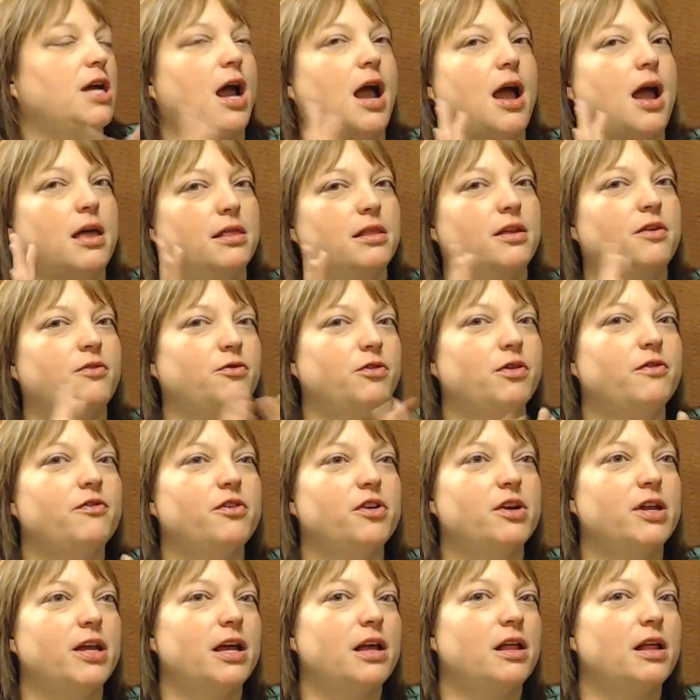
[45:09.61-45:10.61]
I love
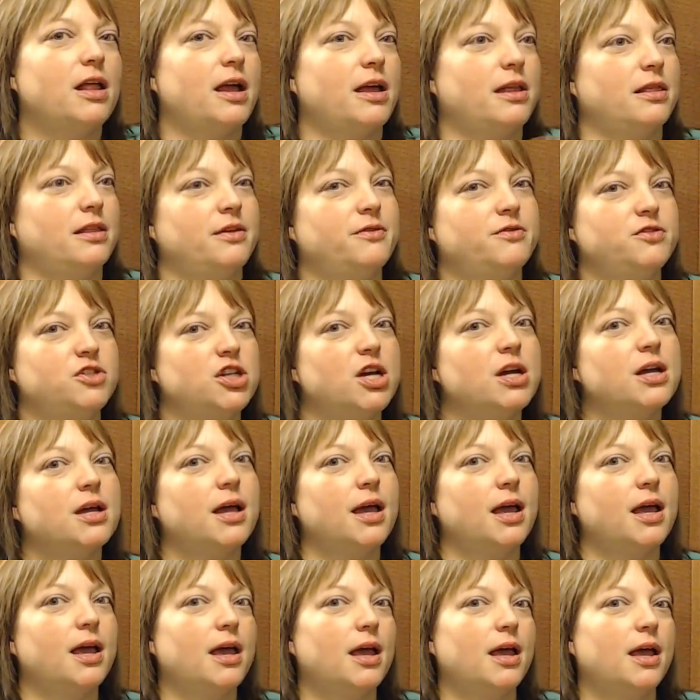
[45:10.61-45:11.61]
Riverdale. I love
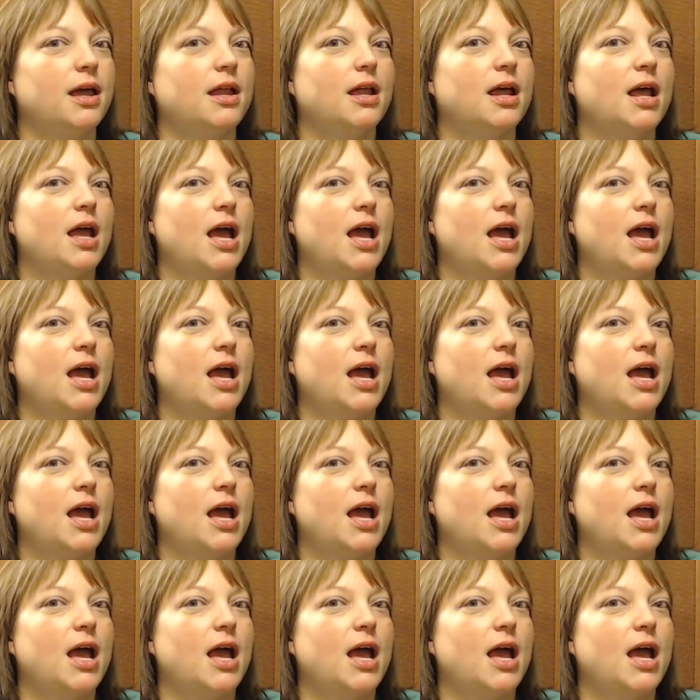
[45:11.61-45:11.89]
Jughead.